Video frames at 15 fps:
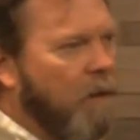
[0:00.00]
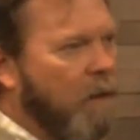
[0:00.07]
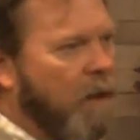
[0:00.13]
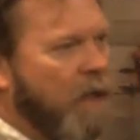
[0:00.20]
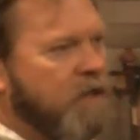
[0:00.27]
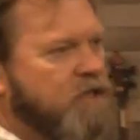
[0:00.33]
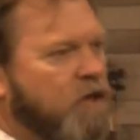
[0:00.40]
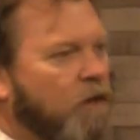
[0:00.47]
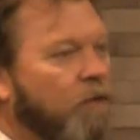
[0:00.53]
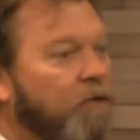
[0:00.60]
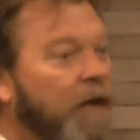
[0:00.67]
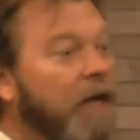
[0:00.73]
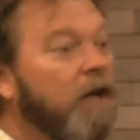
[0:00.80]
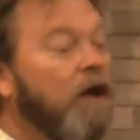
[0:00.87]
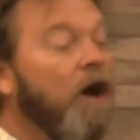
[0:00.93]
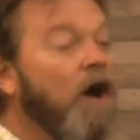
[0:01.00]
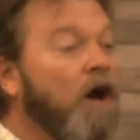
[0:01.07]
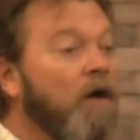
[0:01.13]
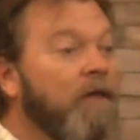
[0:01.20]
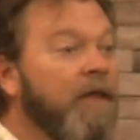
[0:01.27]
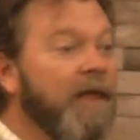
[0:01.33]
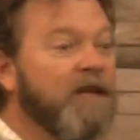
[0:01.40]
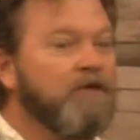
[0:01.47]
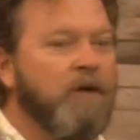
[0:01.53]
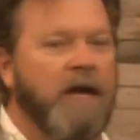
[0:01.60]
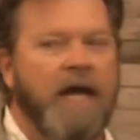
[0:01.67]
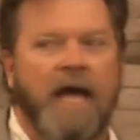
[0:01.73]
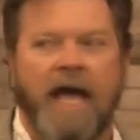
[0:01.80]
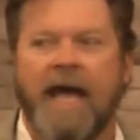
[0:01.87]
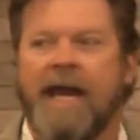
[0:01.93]
And so they know that that's
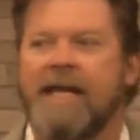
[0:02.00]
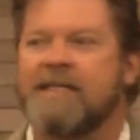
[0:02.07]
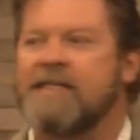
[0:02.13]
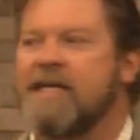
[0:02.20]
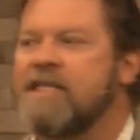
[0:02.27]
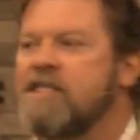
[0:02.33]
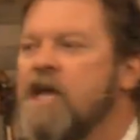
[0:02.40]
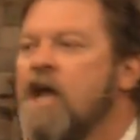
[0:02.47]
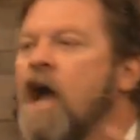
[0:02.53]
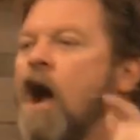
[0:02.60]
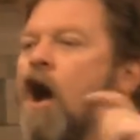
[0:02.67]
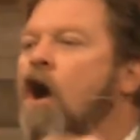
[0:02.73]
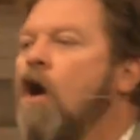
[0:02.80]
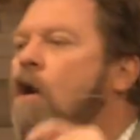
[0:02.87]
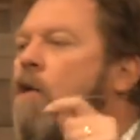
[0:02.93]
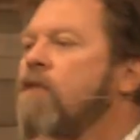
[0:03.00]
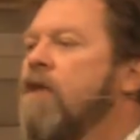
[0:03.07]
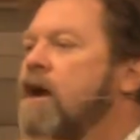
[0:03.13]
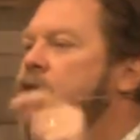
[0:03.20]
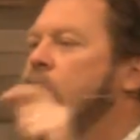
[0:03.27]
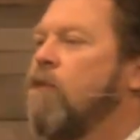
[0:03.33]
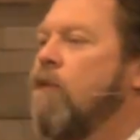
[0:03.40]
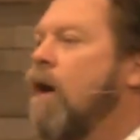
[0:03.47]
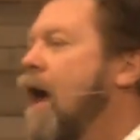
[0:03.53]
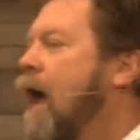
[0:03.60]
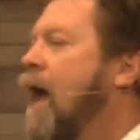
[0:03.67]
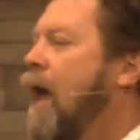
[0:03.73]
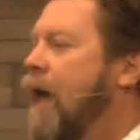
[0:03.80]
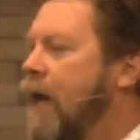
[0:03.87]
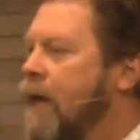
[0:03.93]
what, and it says, on their
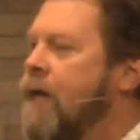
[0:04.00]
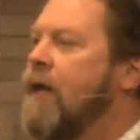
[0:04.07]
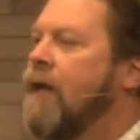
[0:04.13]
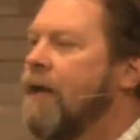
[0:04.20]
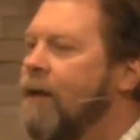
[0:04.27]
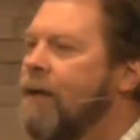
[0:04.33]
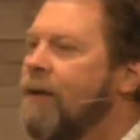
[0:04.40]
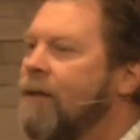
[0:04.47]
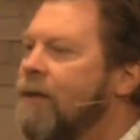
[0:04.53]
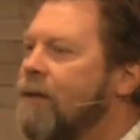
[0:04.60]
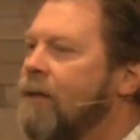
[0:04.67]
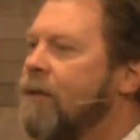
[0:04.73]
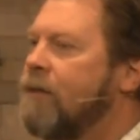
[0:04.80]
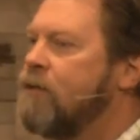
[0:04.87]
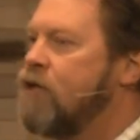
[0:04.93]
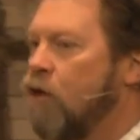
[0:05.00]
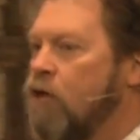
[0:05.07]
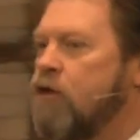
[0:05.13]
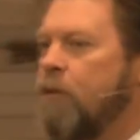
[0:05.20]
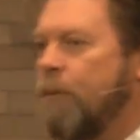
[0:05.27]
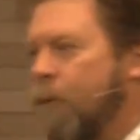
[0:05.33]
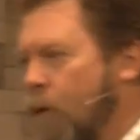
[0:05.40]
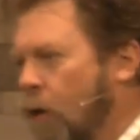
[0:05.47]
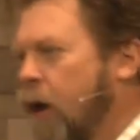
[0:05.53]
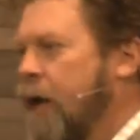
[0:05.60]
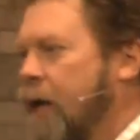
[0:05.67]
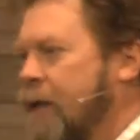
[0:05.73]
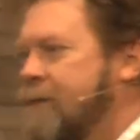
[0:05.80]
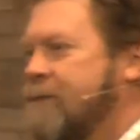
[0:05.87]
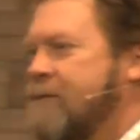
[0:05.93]
way to the
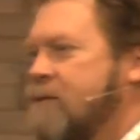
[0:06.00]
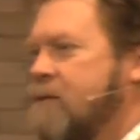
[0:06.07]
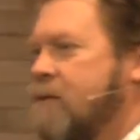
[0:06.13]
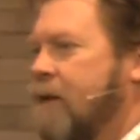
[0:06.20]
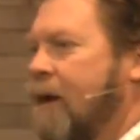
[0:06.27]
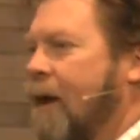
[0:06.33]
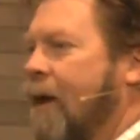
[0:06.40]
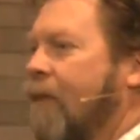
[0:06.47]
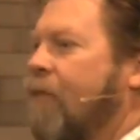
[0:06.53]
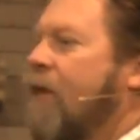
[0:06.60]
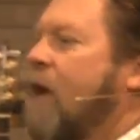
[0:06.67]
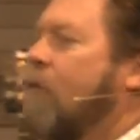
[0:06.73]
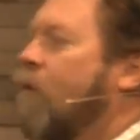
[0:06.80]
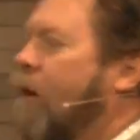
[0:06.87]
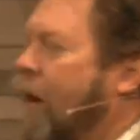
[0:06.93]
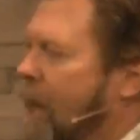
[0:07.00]
priests, they were